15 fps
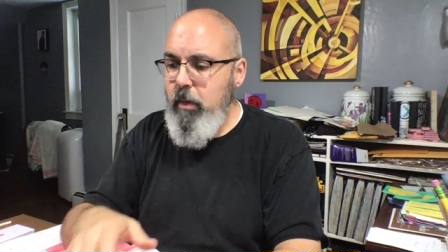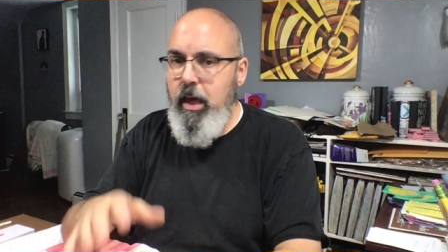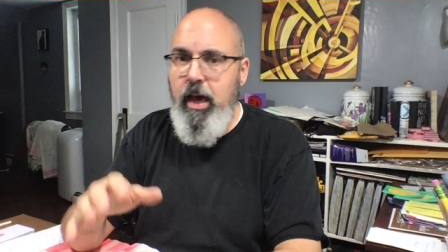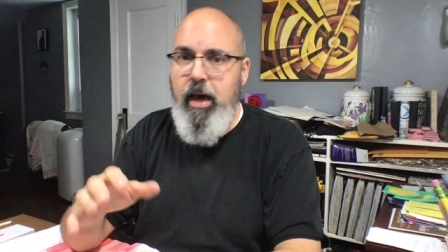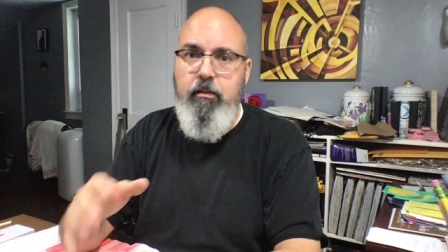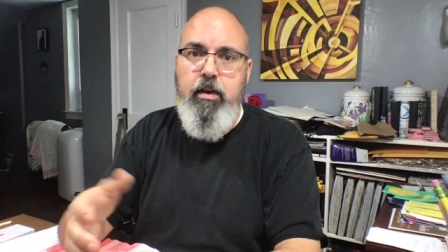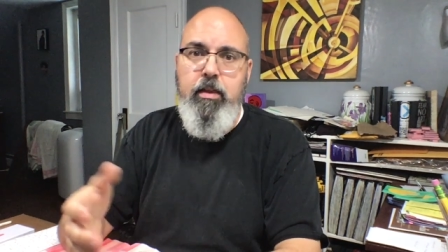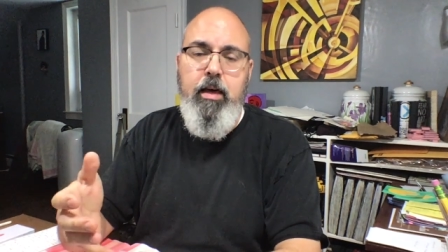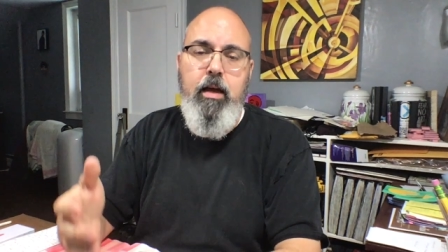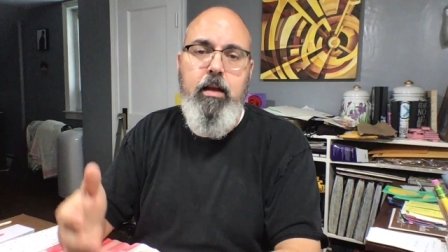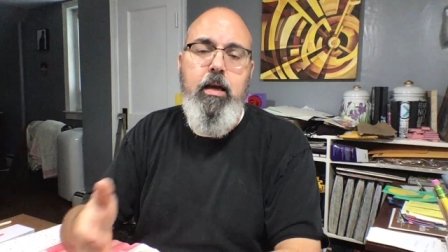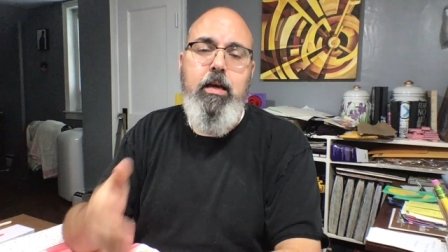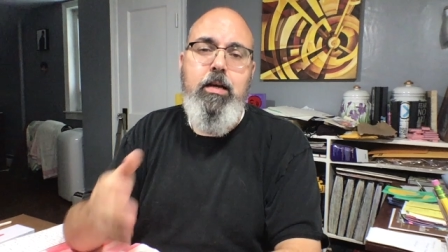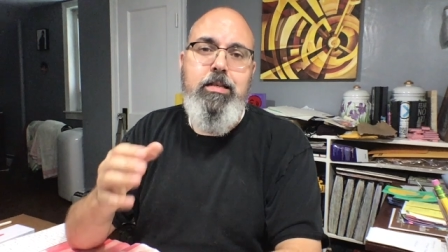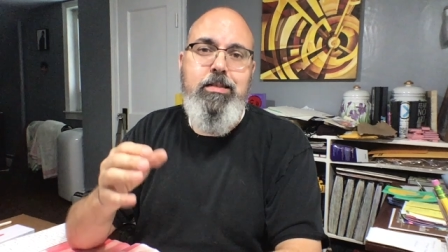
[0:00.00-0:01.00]
having that
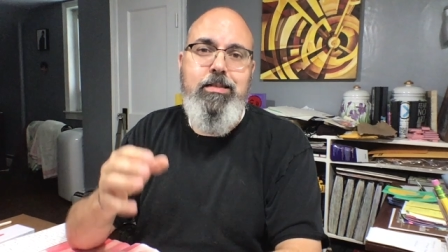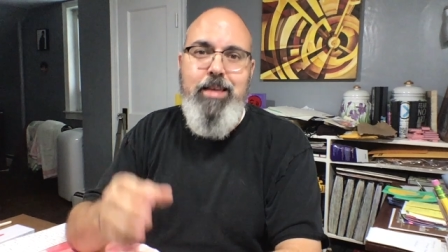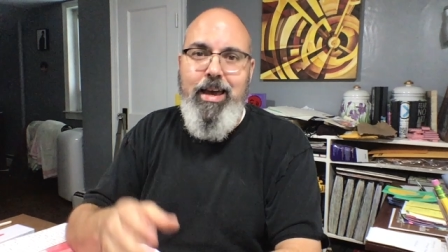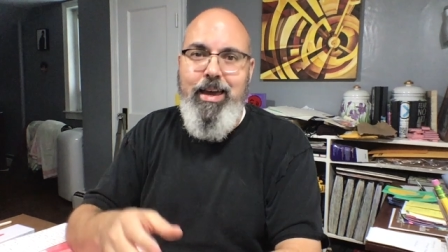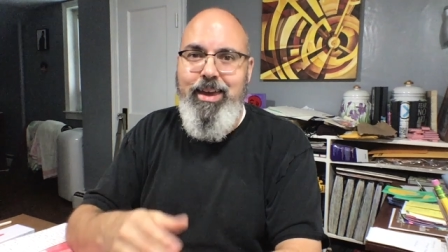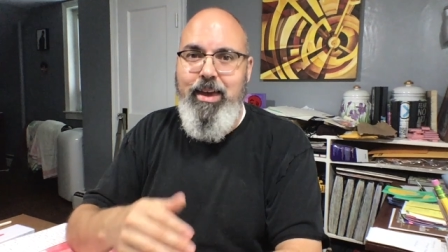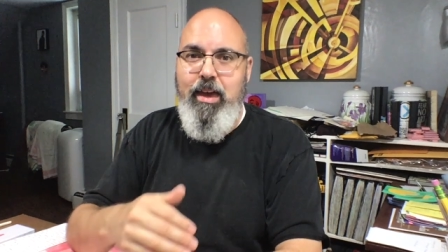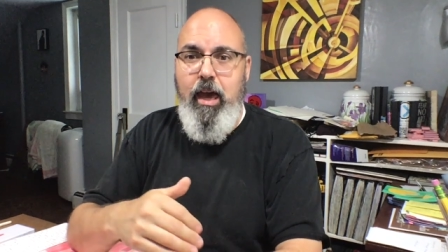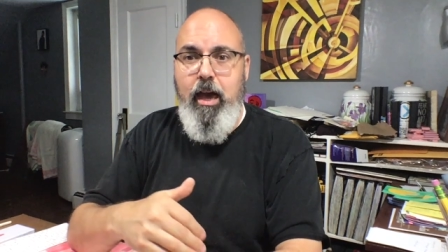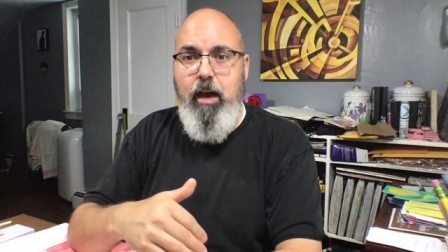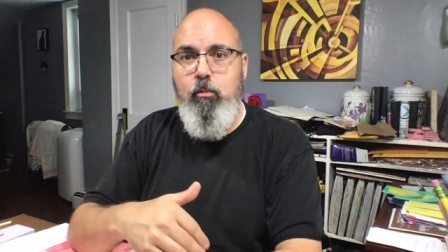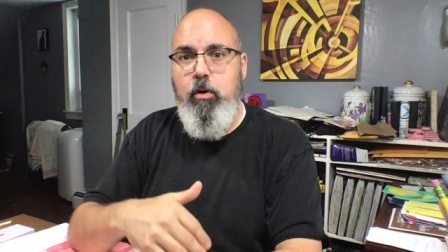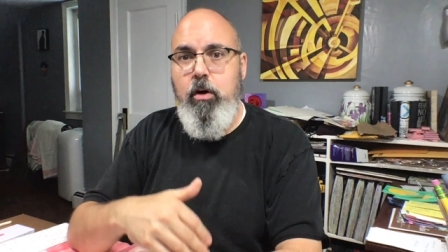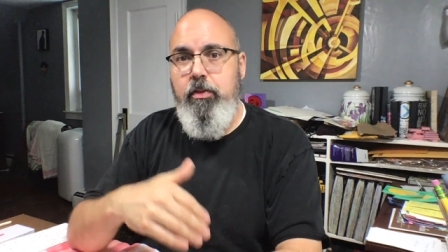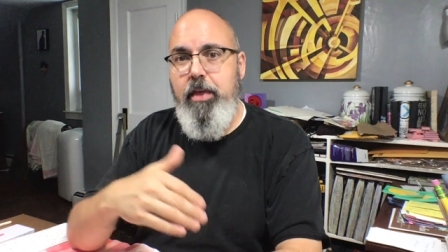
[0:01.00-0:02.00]
second
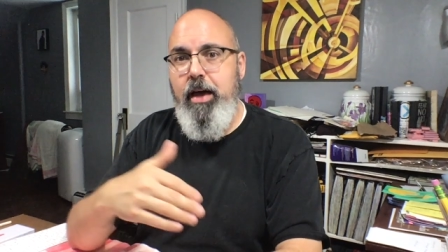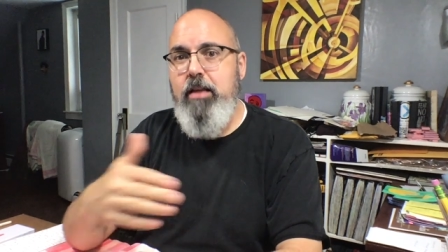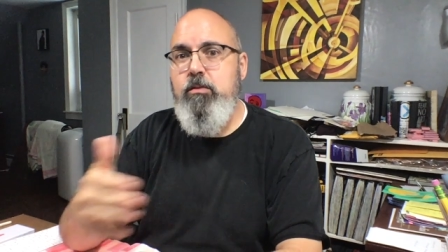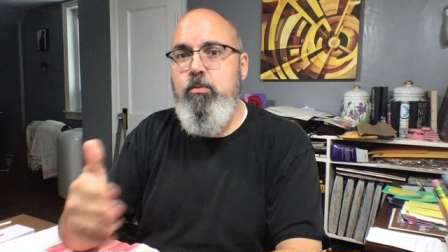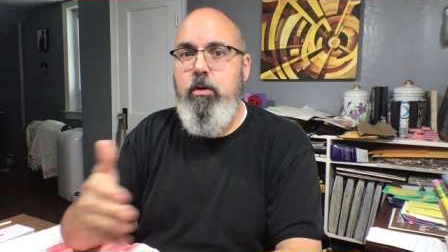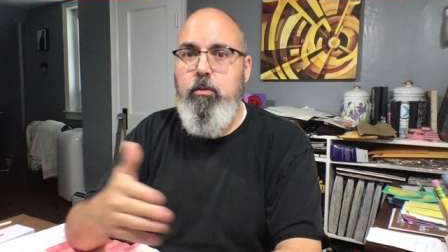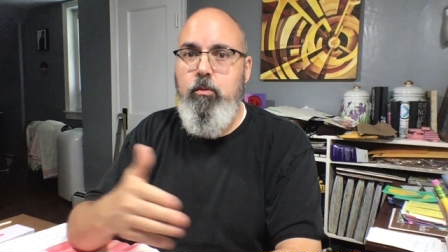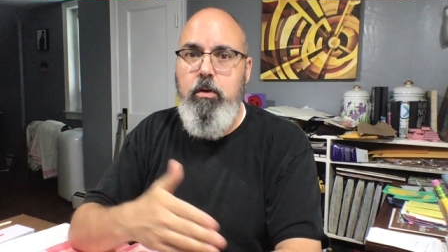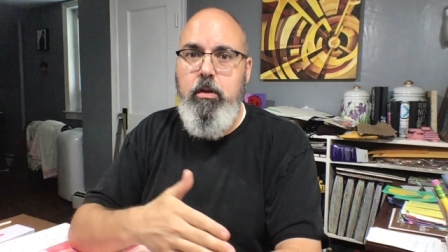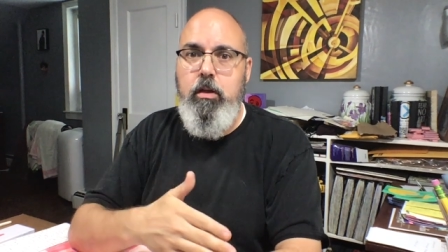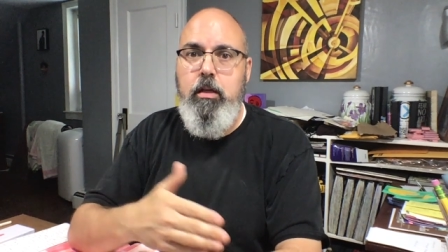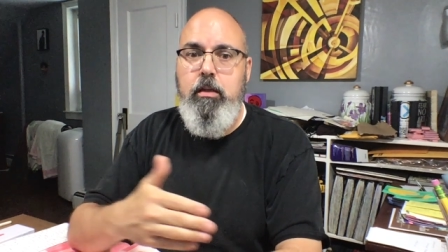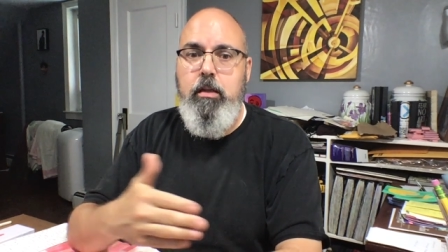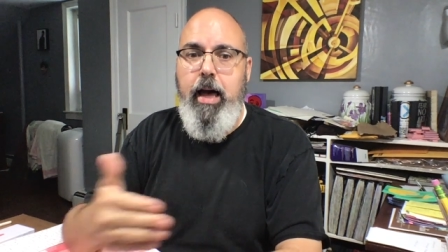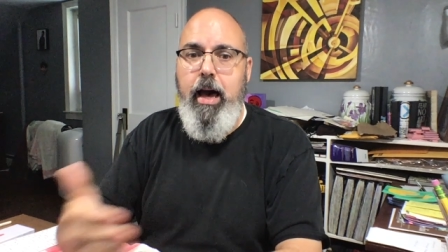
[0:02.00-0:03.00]
camera, that's what really
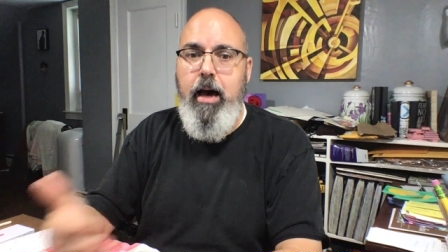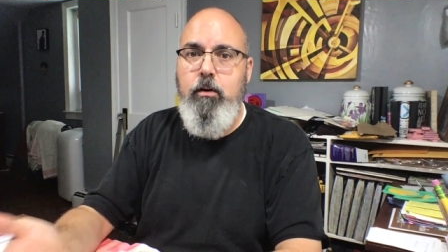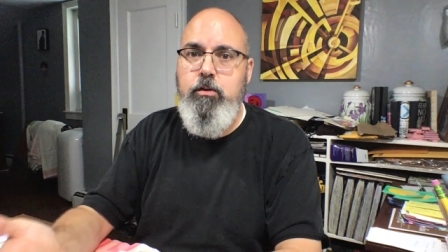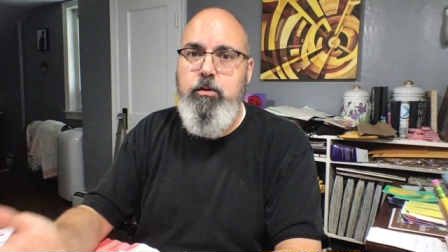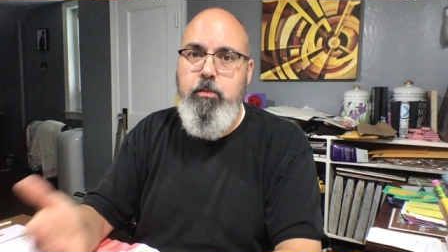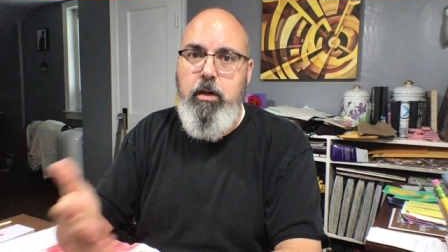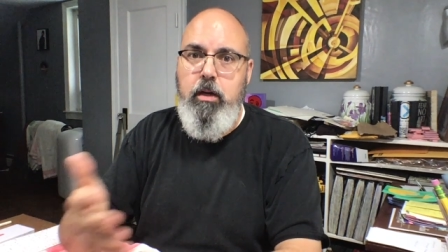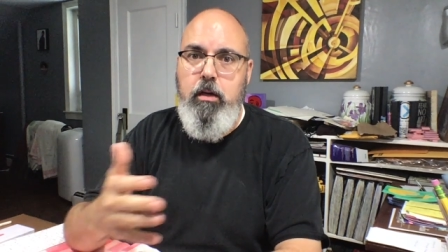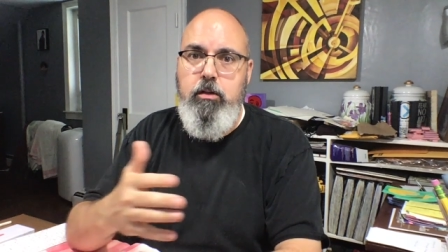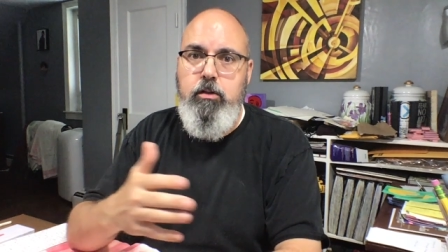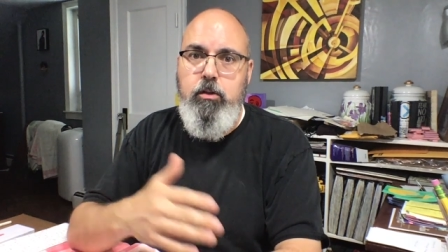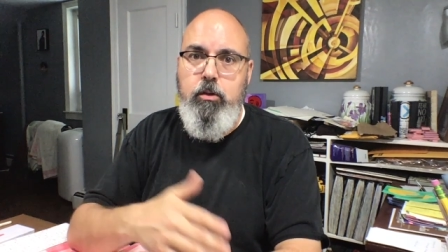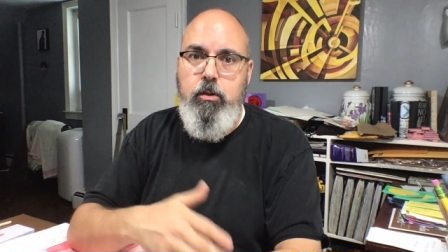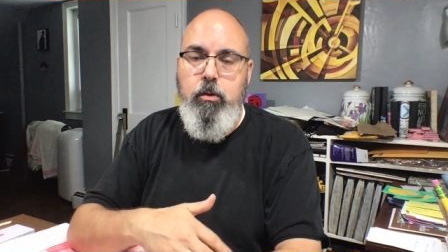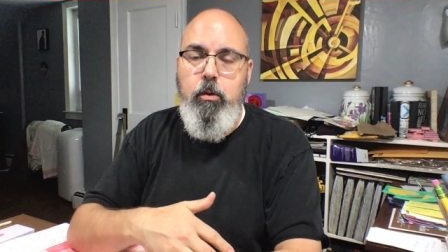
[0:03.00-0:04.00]
allows me
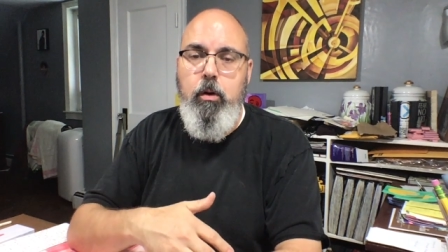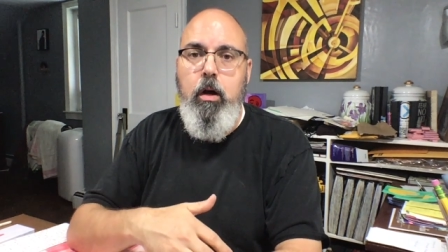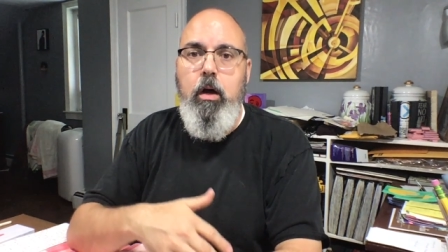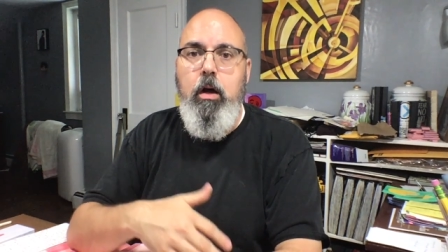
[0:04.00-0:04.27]
to